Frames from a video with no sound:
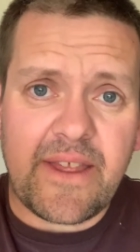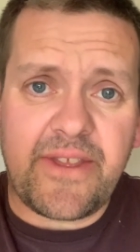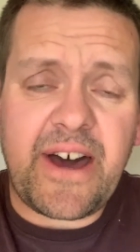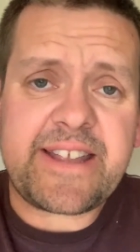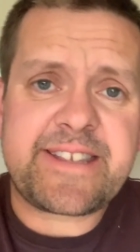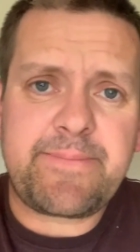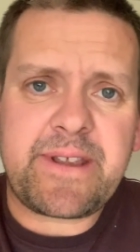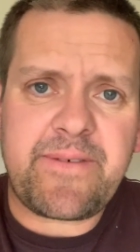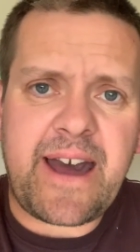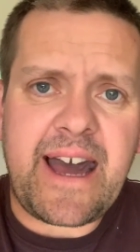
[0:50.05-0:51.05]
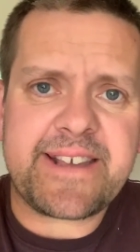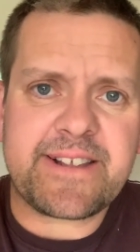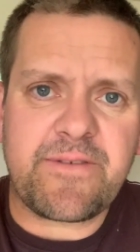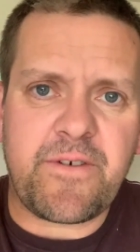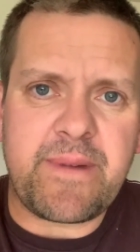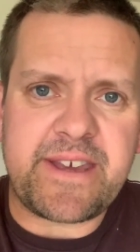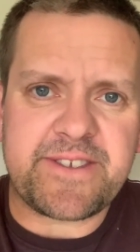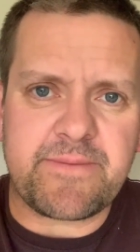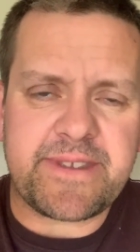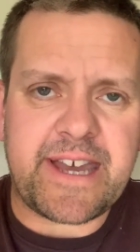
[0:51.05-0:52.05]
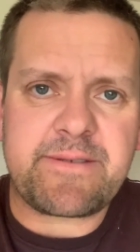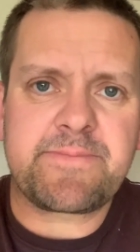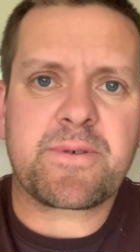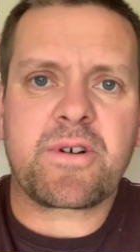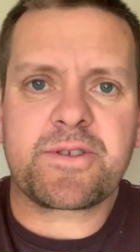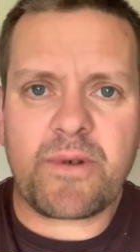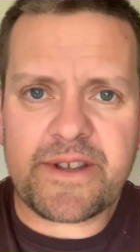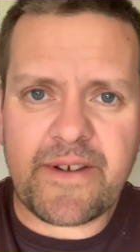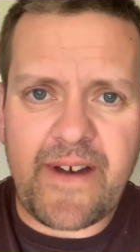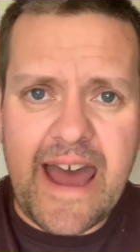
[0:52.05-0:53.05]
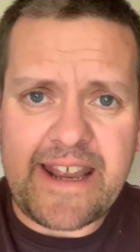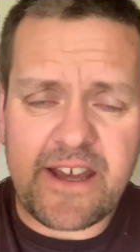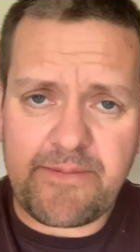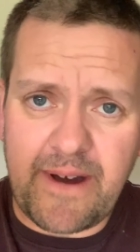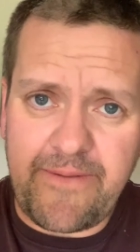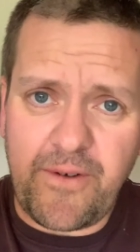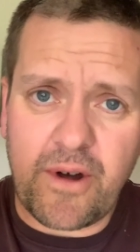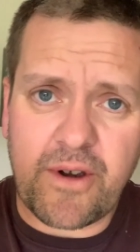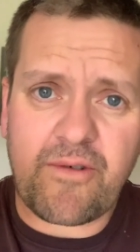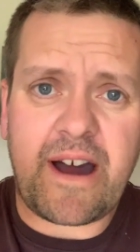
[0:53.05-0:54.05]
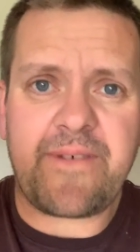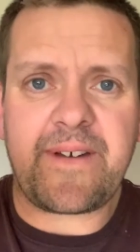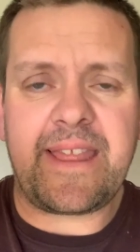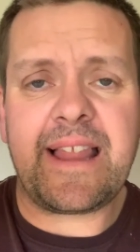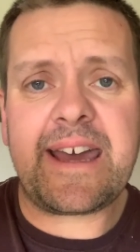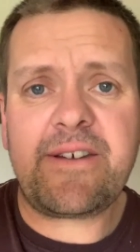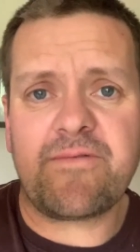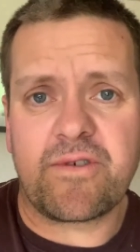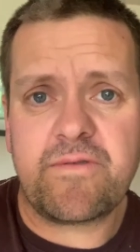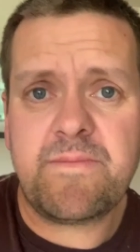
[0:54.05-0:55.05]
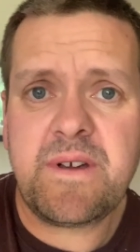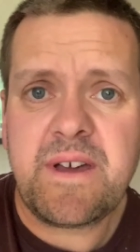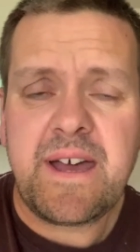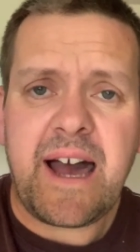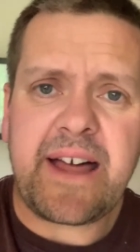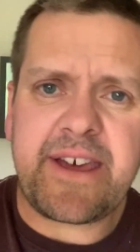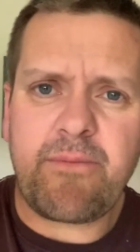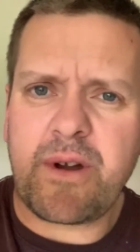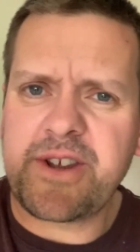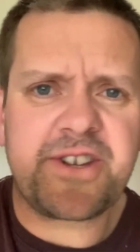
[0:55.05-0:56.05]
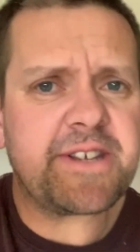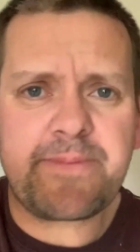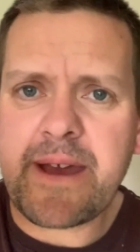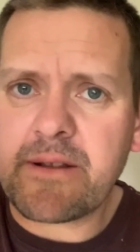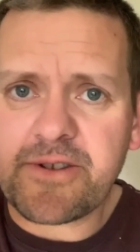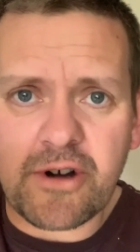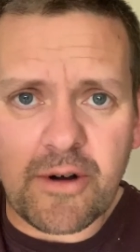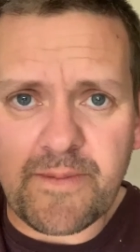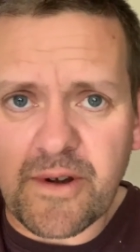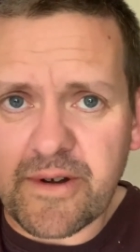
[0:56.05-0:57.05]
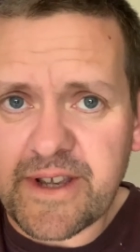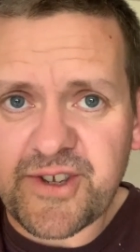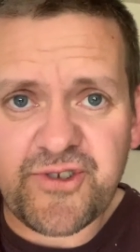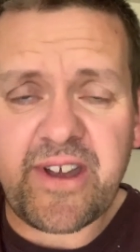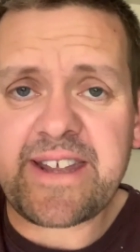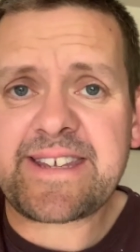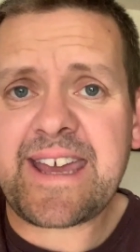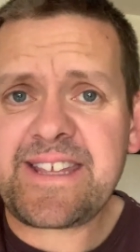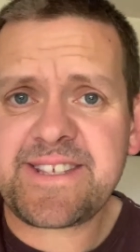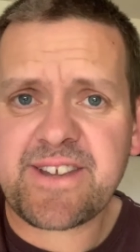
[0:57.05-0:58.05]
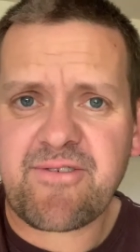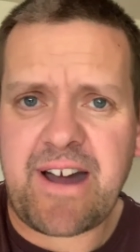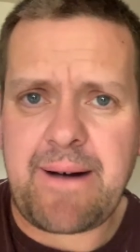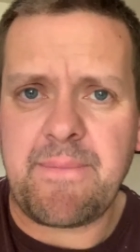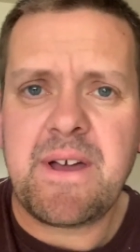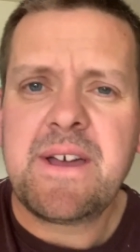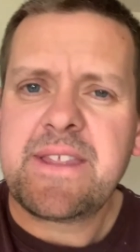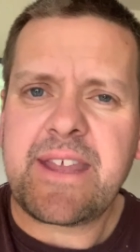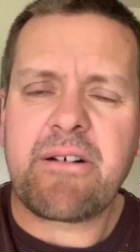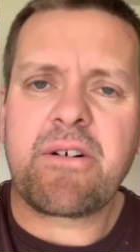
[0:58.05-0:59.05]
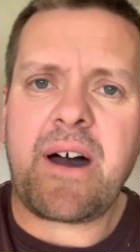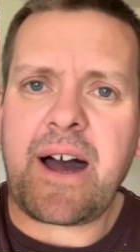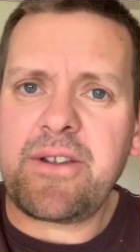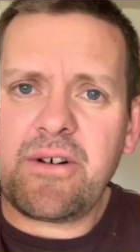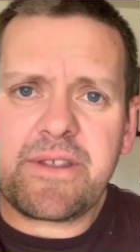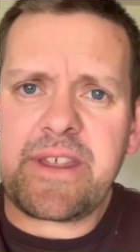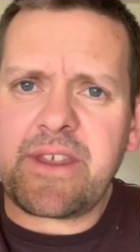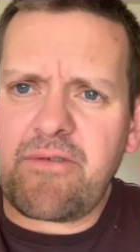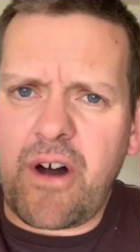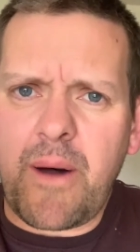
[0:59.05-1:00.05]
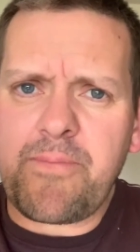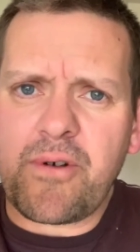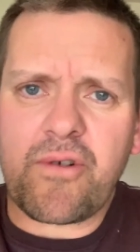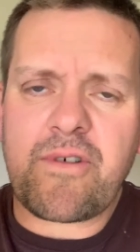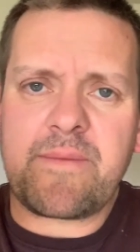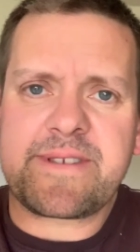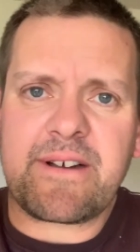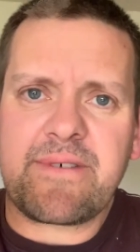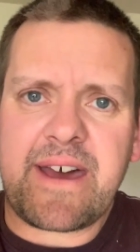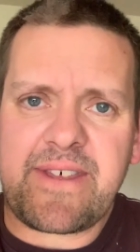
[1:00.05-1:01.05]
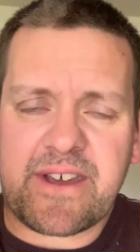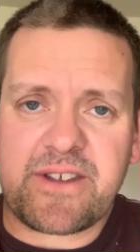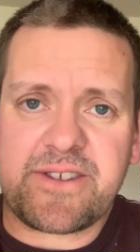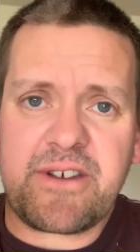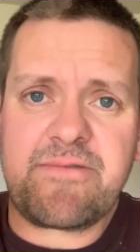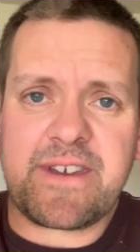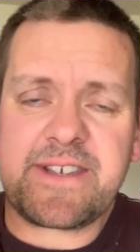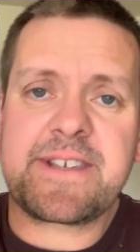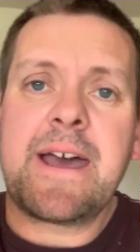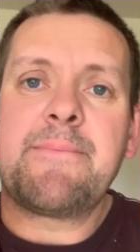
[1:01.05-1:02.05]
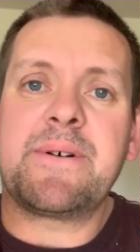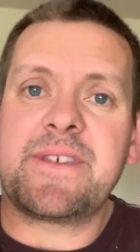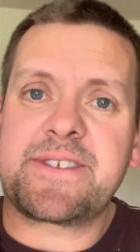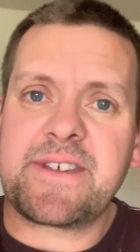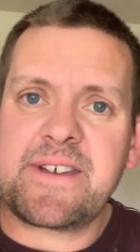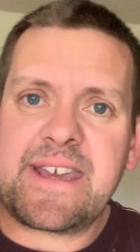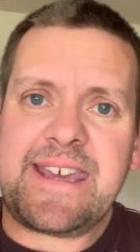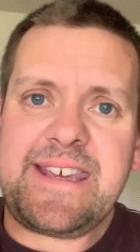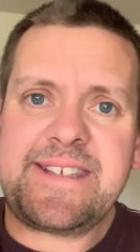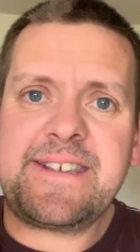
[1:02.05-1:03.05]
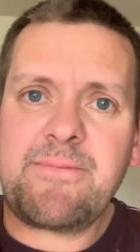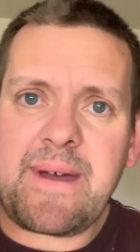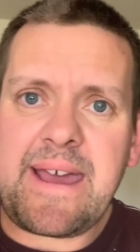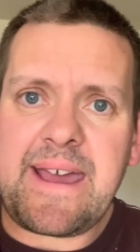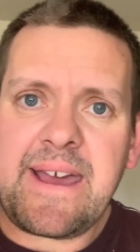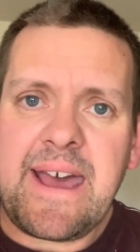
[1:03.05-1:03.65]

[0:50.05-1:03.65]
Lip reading: That's a bit of a hassle for me sometimes, because once I've edited my photograph in Lightroom, I then want to just be able to upload it straight to Instagram. Now, I know that there are programs out there that can do this, but there's an easy way.